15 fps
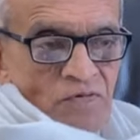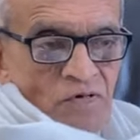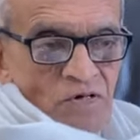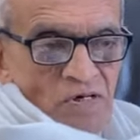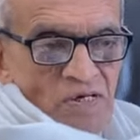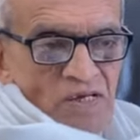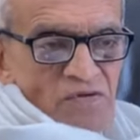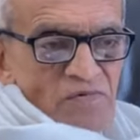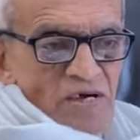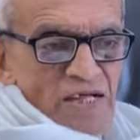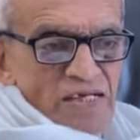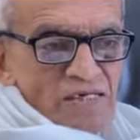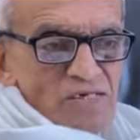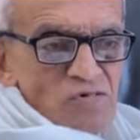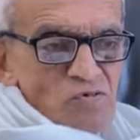for
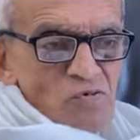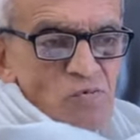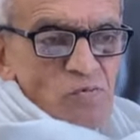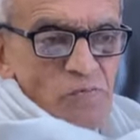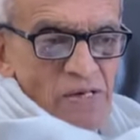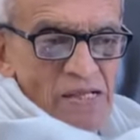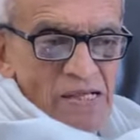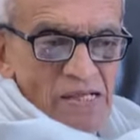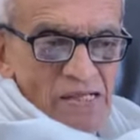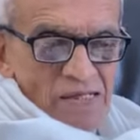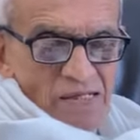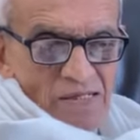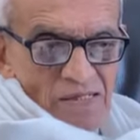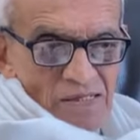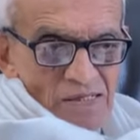divine to
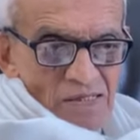play